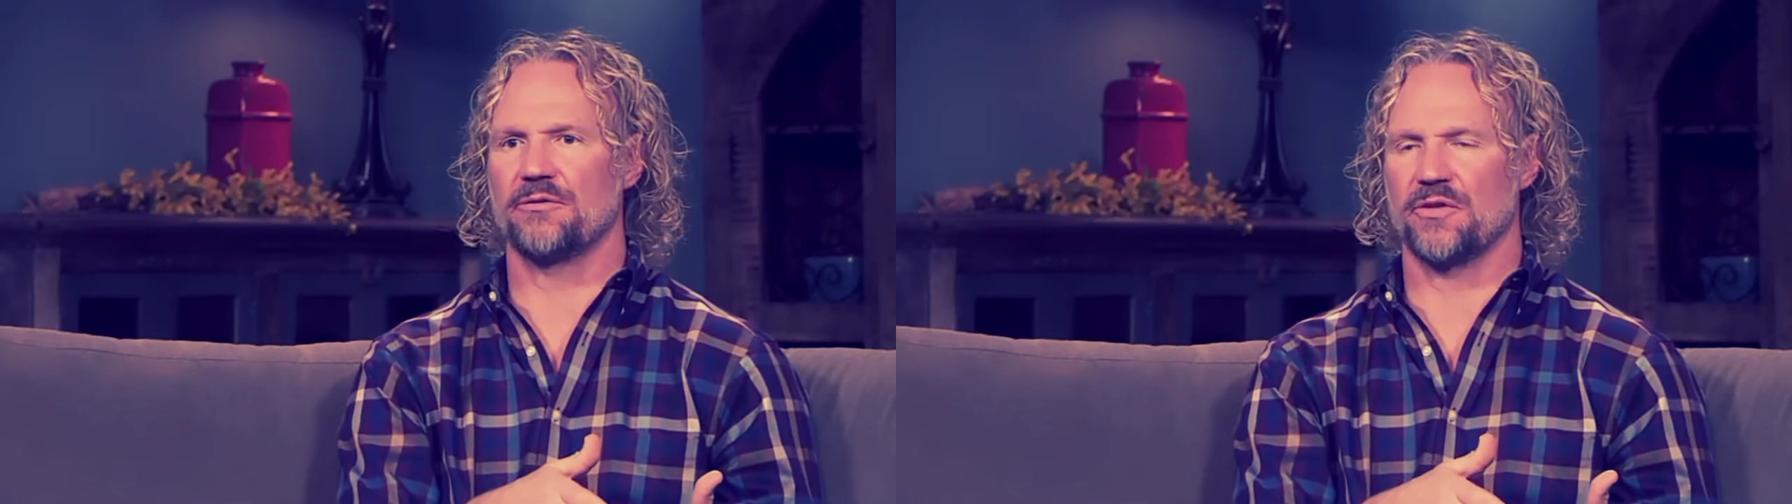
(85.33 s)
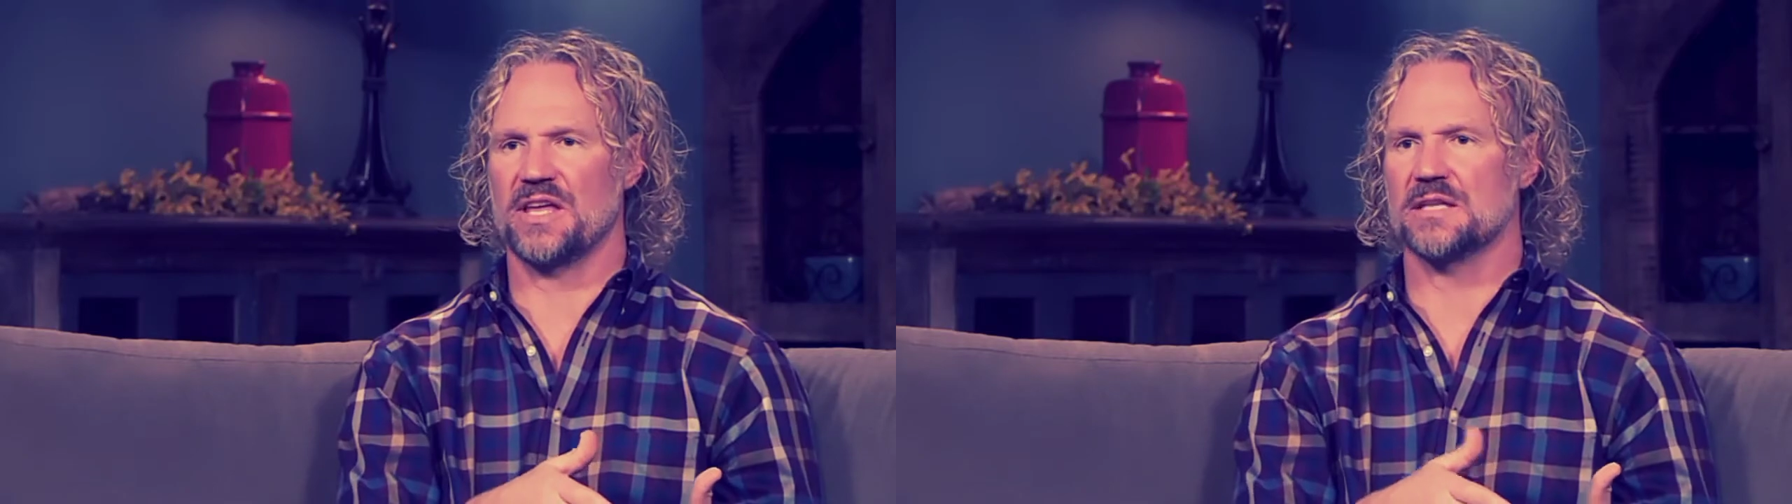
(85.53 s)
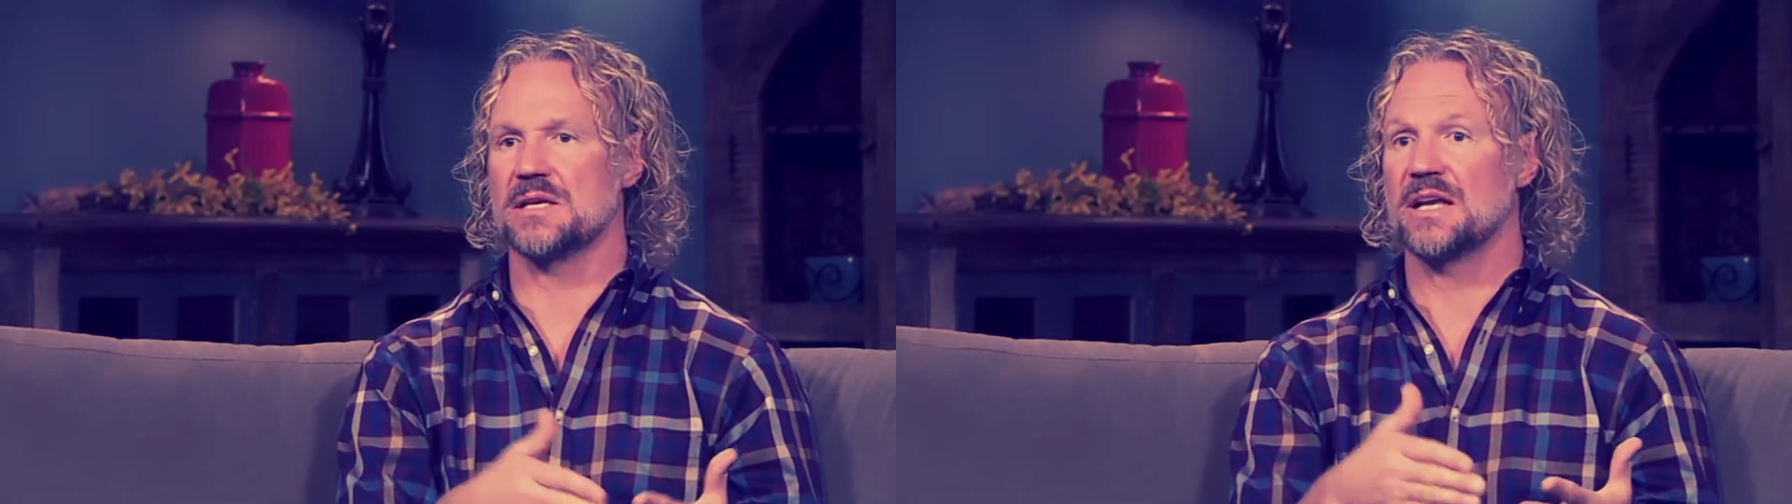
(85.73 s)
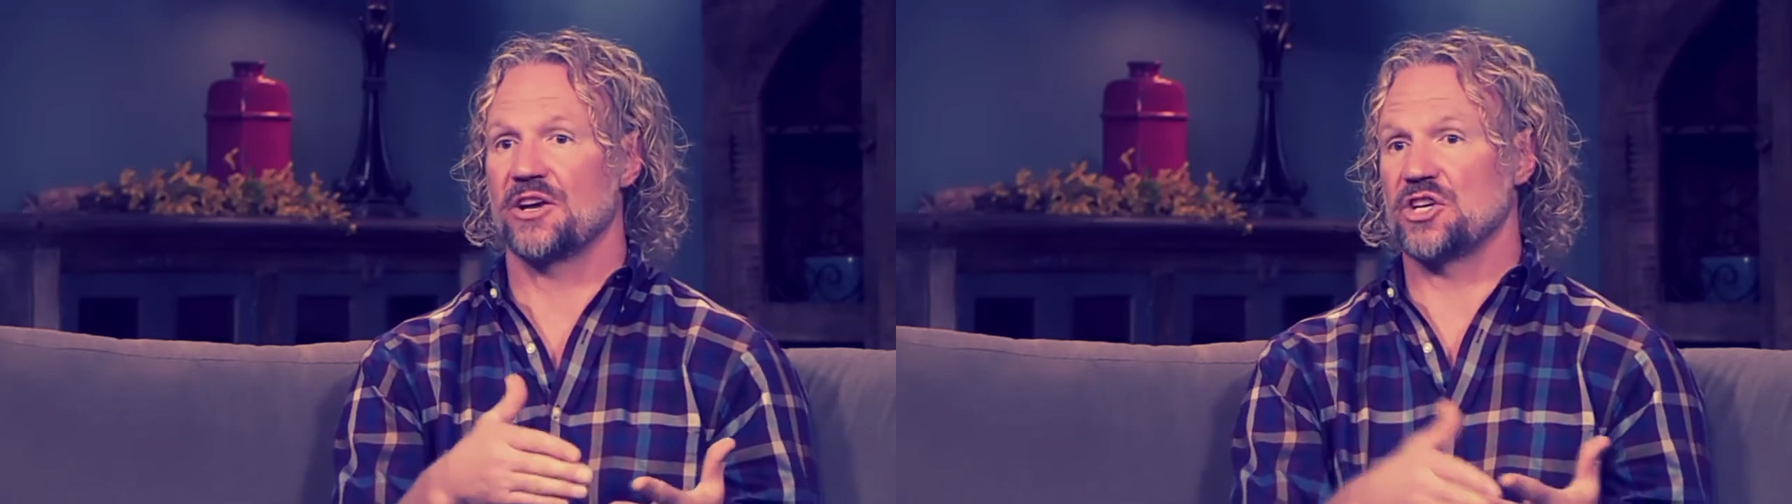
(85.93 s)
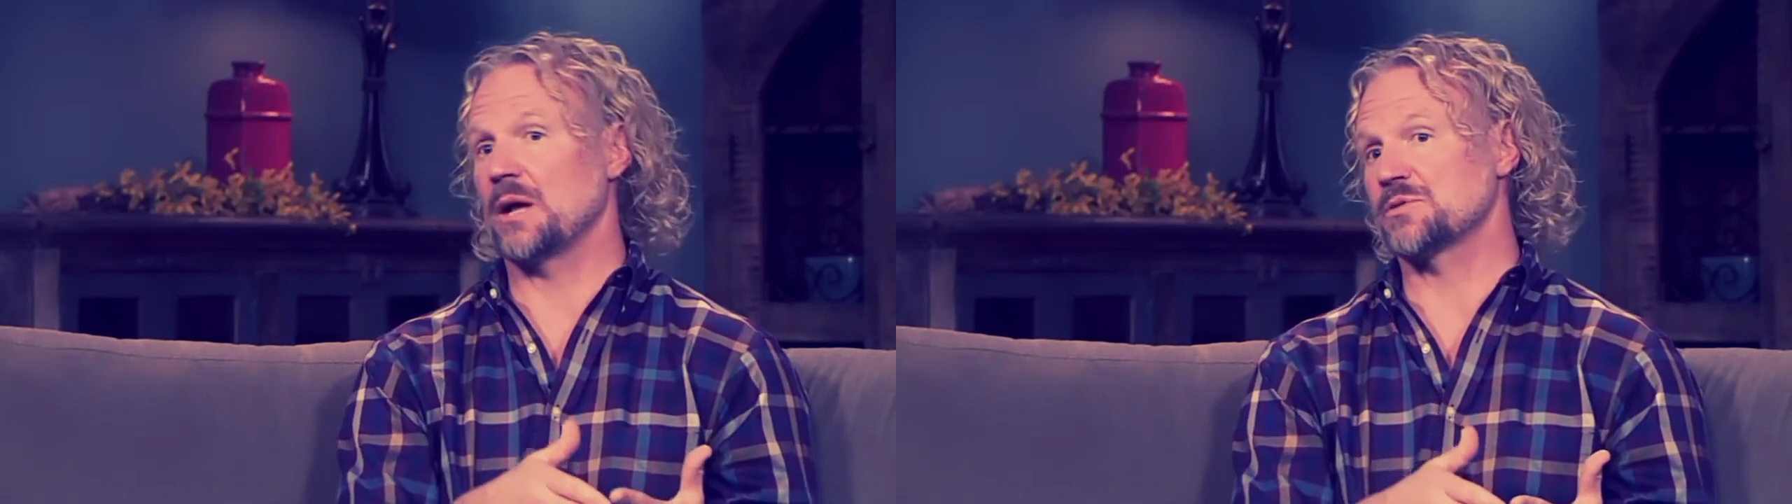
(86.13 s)
for the kids,
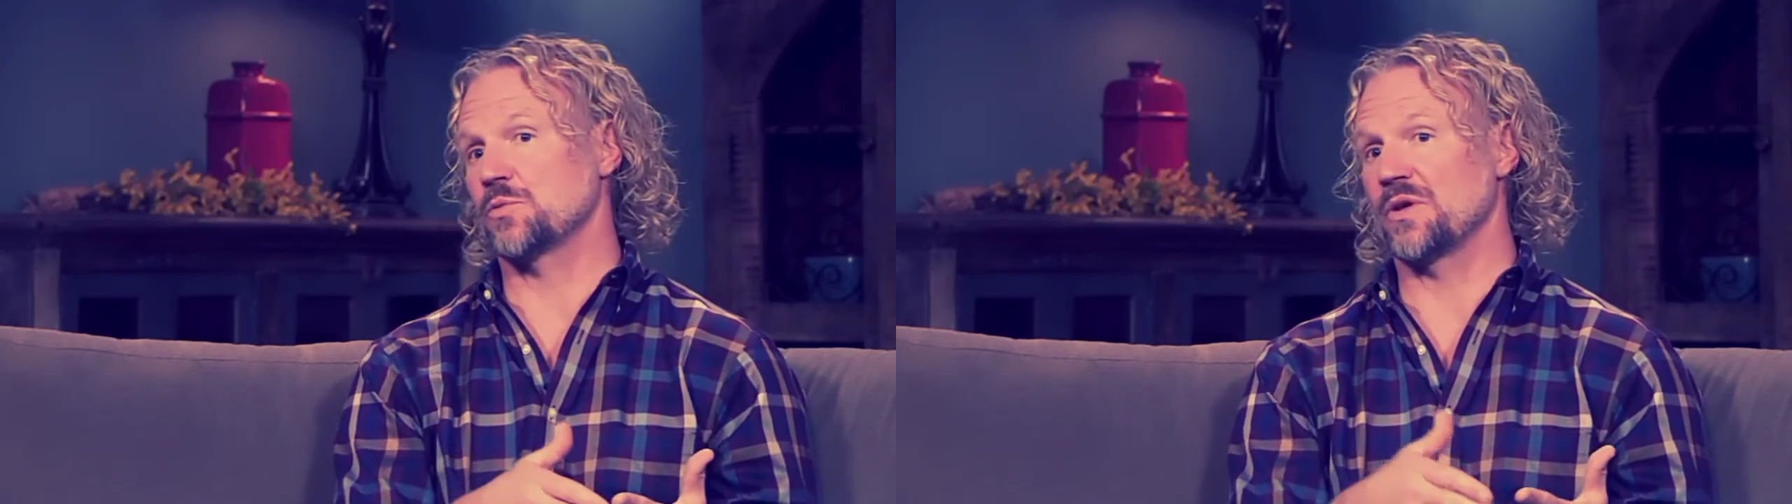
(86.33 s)
and she helps with